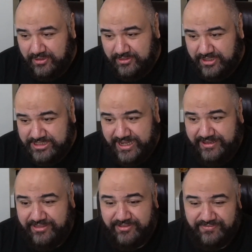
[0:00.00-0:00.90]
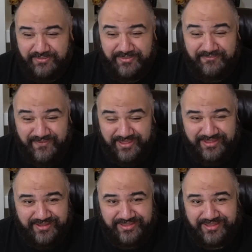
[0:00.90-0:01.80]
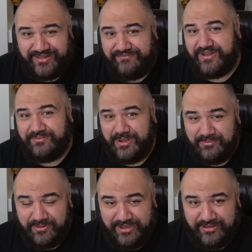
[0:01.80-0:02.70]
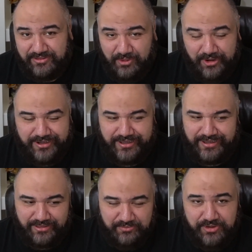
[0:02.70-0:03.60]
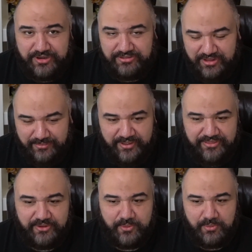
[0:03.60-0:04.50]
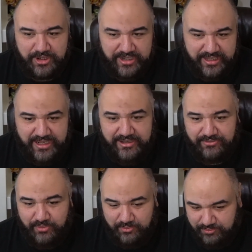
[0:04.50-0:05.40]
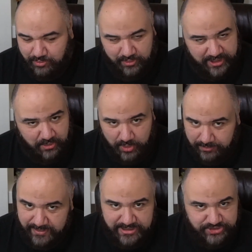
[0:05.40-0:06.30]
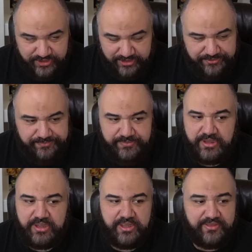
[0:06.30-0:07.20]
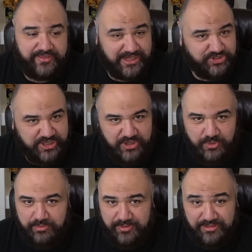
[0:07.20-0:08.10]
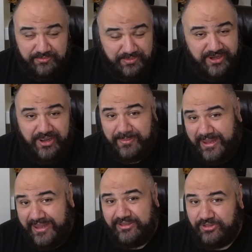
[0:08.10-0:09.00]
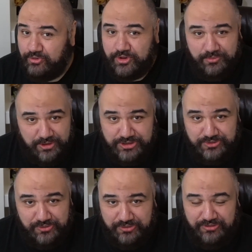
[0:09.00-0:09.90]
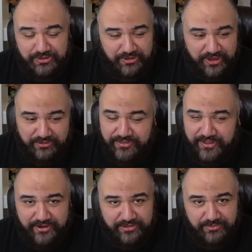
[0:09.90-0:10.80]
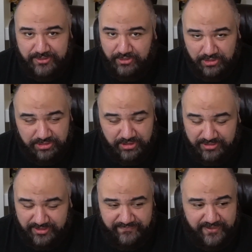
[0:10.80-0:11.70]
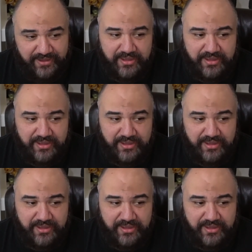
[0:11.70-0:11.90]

the chances of them investing a significant amount of money into marketing is pretty slim. I think what we're going to get is we'll, we'll get one big trailer. That trailer will be split up into commercials here and there to be tossed on TV.